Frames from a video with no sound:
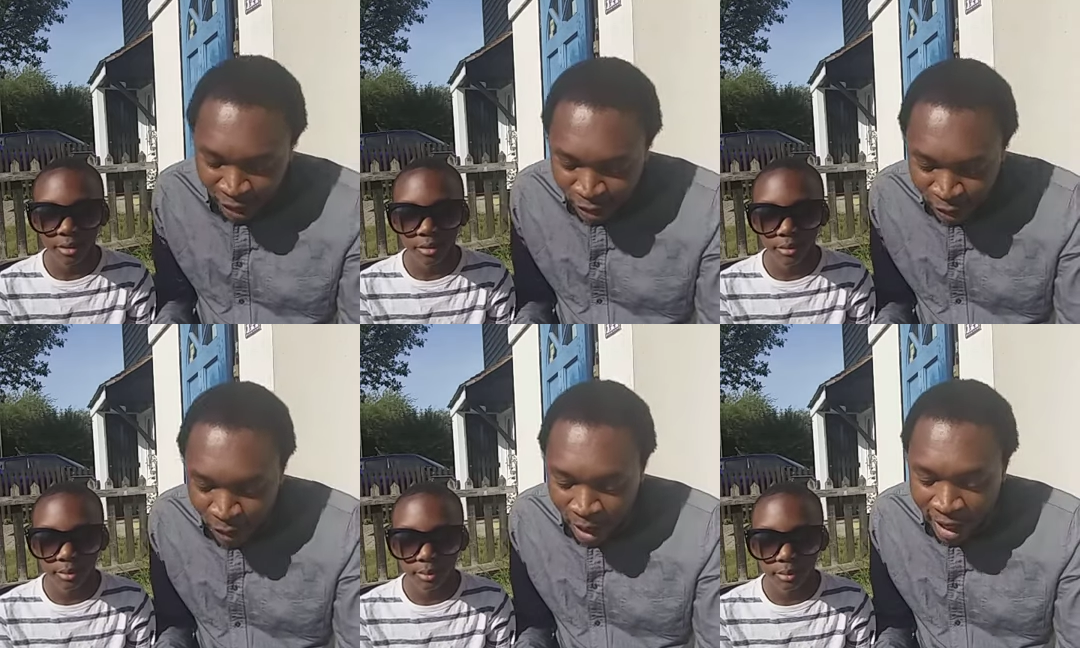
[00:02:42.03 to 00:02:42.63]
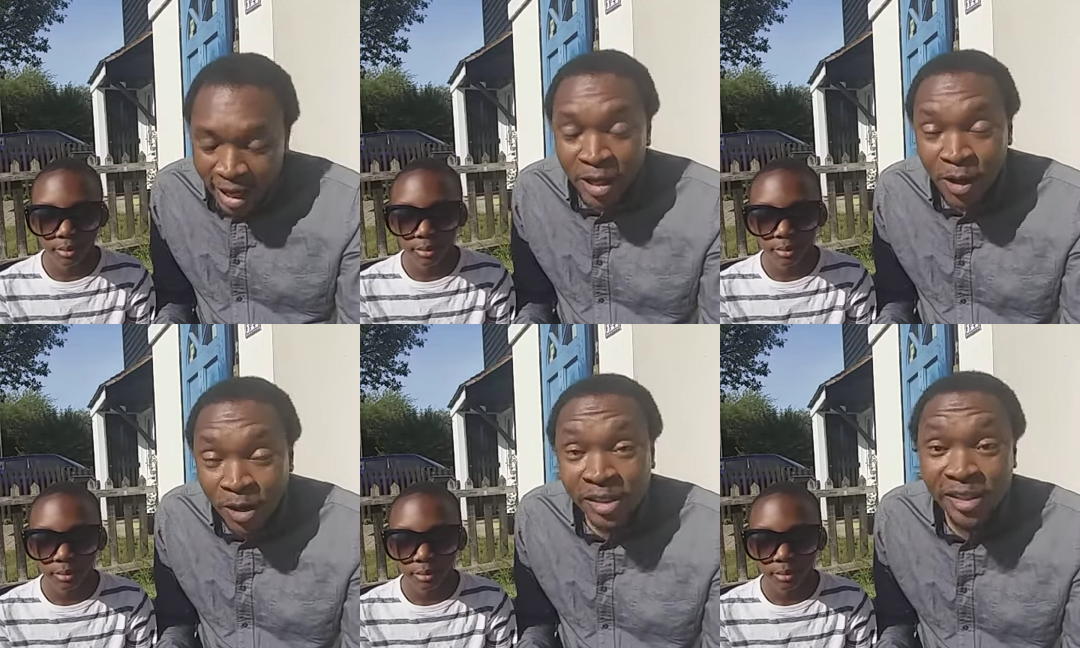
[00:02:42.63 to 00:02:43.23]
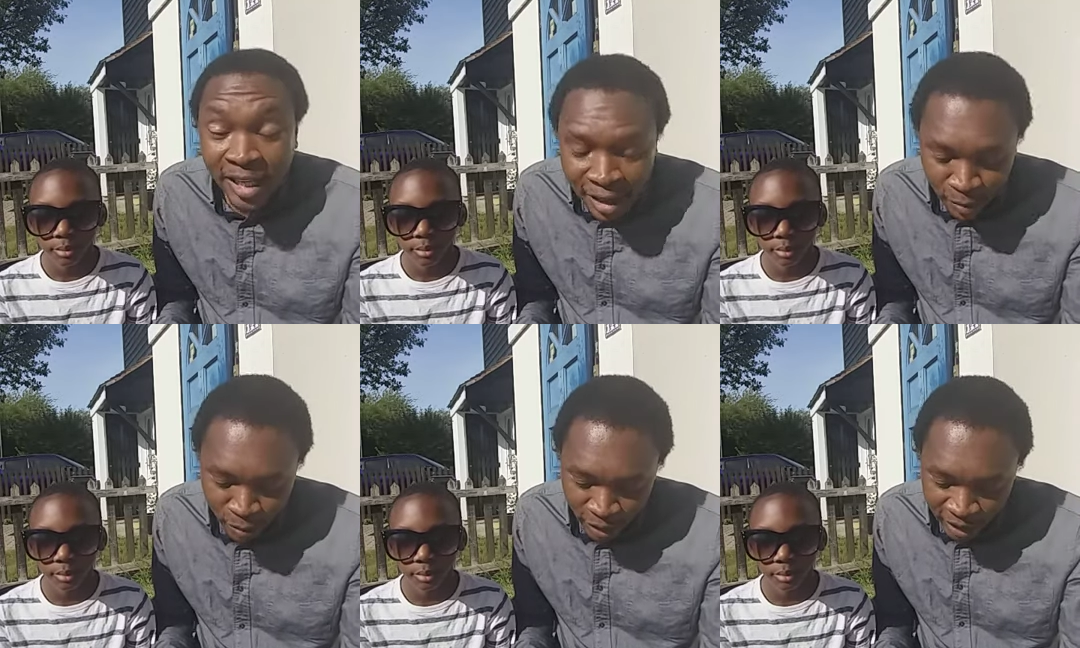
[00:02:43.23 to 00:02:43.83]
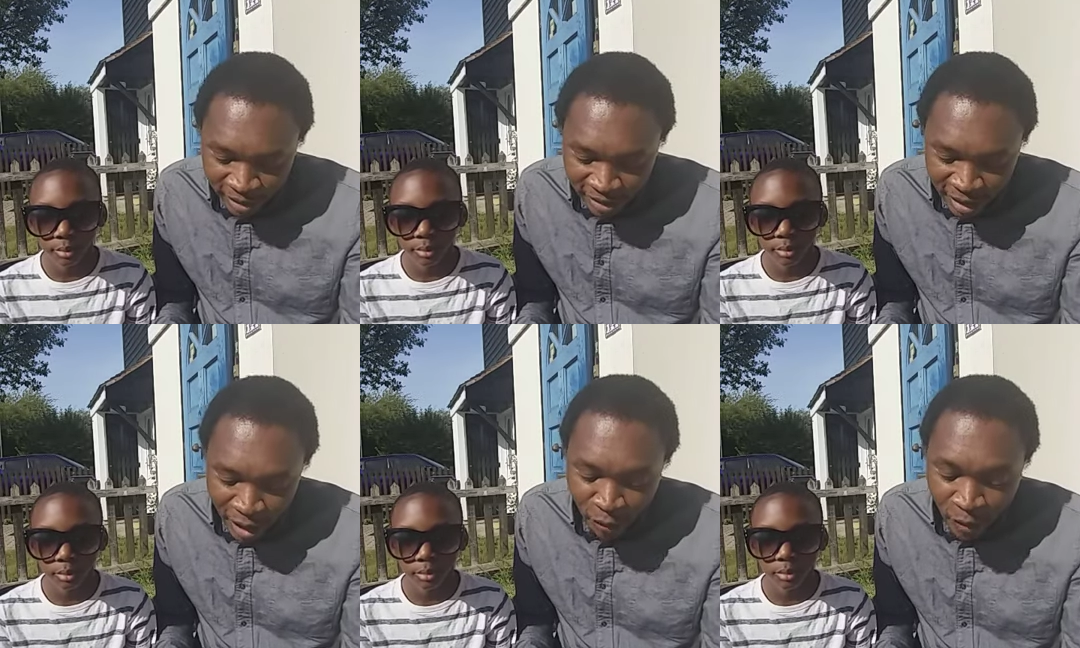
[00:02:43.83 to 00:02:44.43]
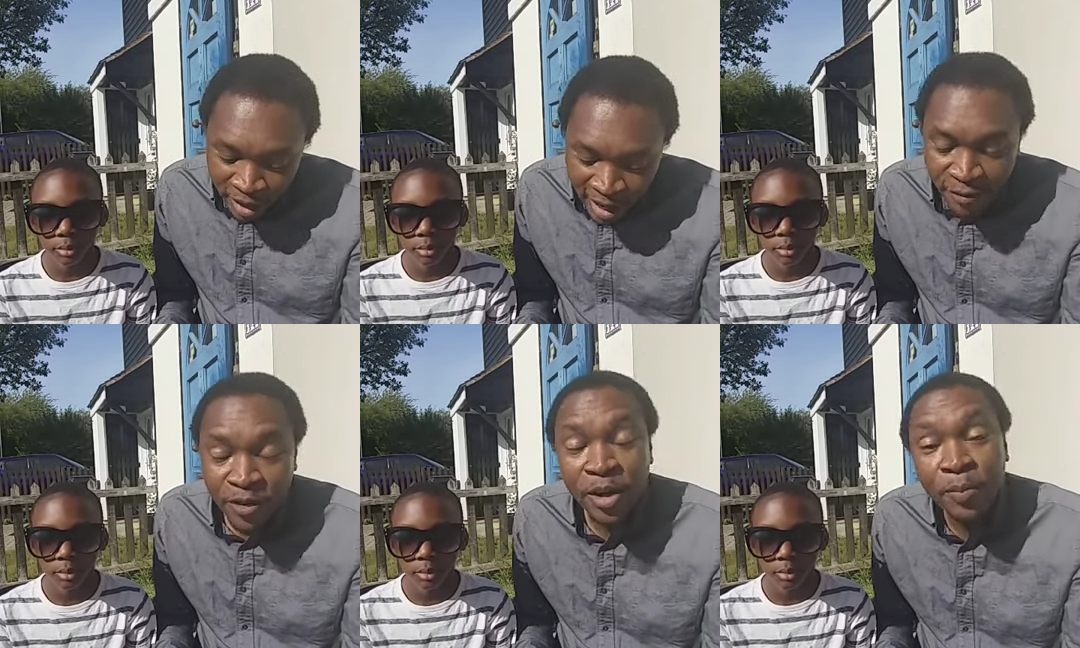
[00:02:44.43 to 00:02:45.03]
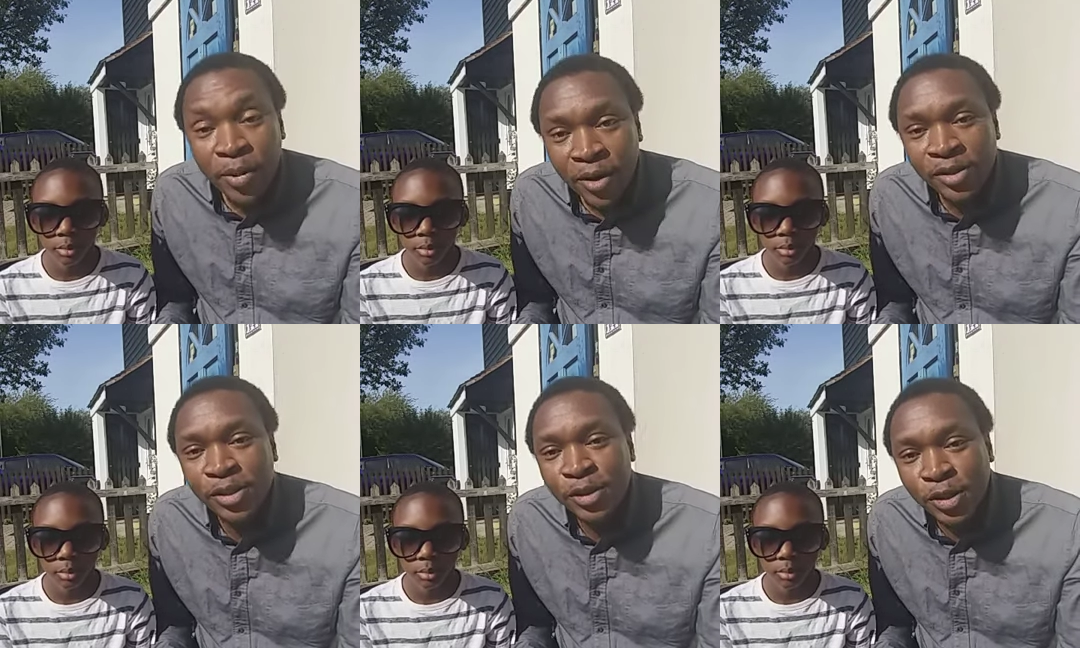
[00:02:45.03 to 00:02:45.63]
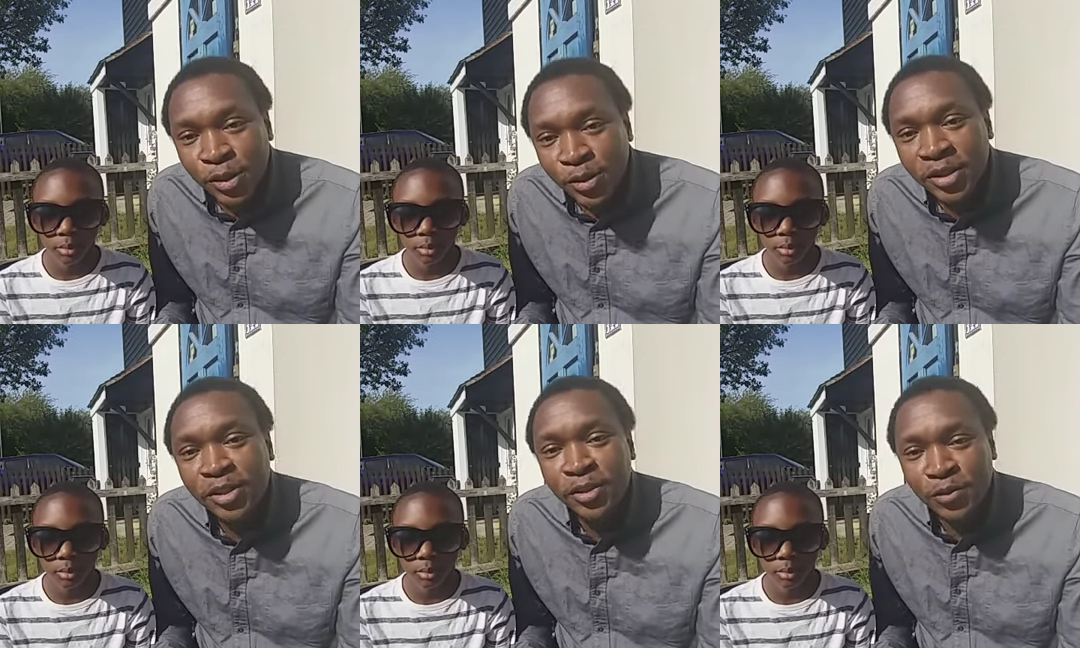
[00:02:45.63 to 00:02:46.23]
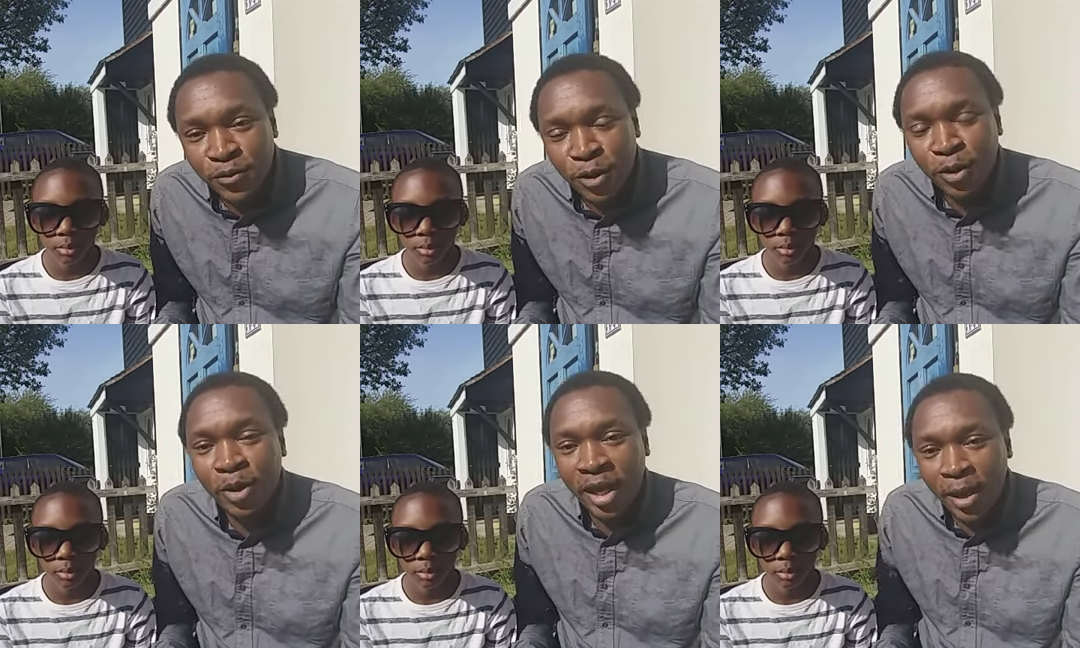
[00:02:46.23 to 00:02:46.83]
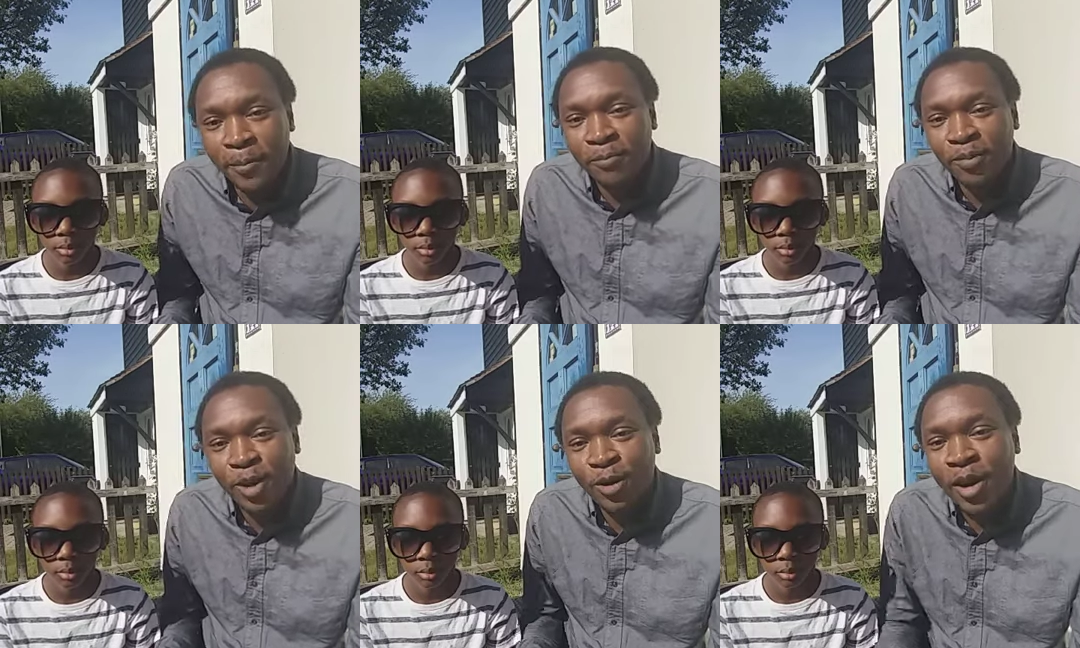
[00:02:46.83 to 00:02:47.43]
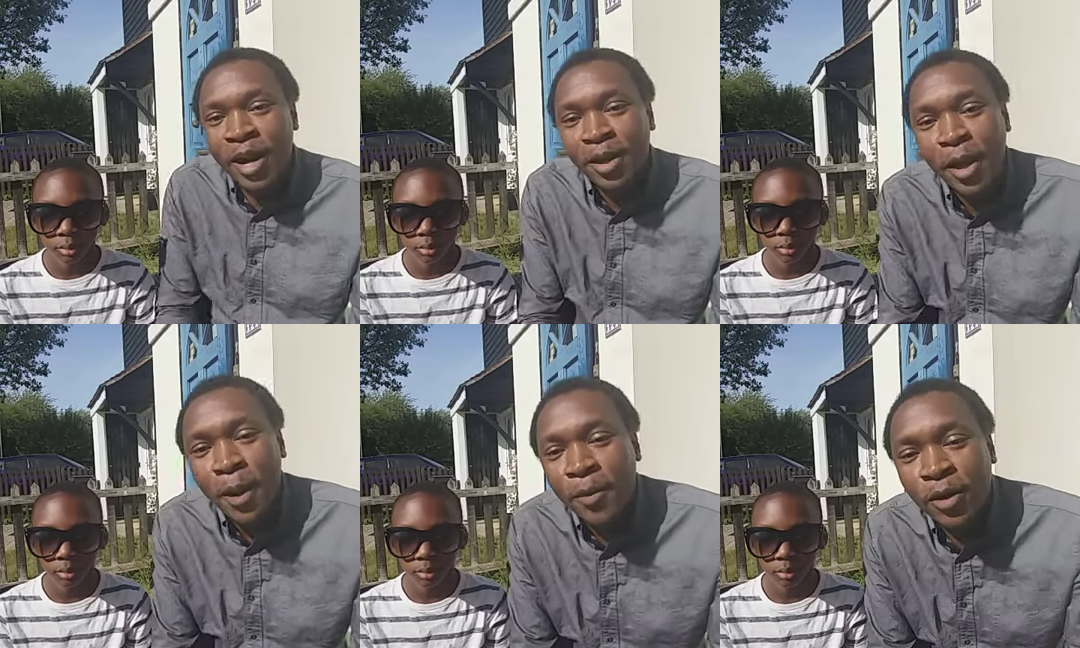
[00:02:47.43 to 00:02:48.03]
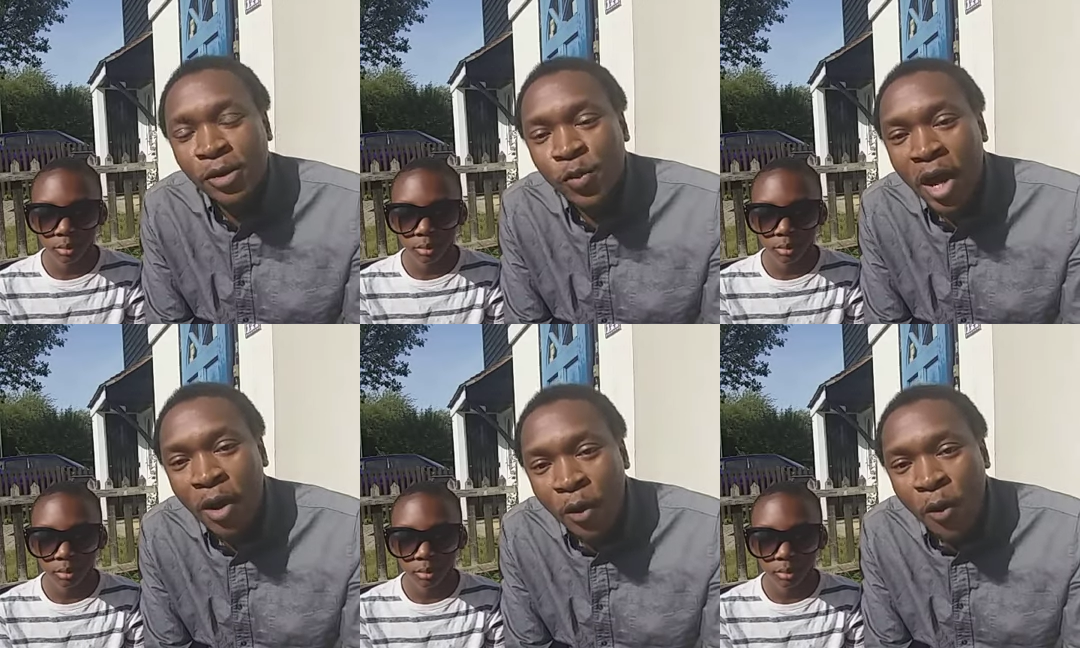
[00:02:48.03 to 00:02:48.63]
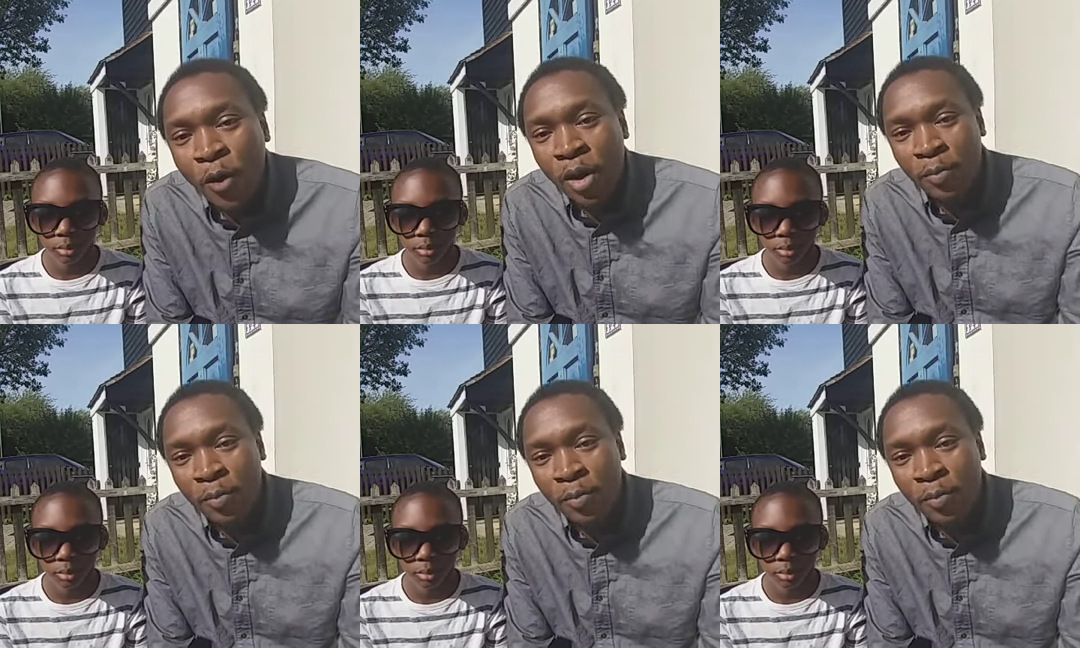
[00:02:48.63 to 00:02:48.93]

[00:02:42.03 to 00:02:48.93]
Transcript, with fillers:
Speaker 1: So God celebrates whenever a person chooses to follow him, all right? Because we are all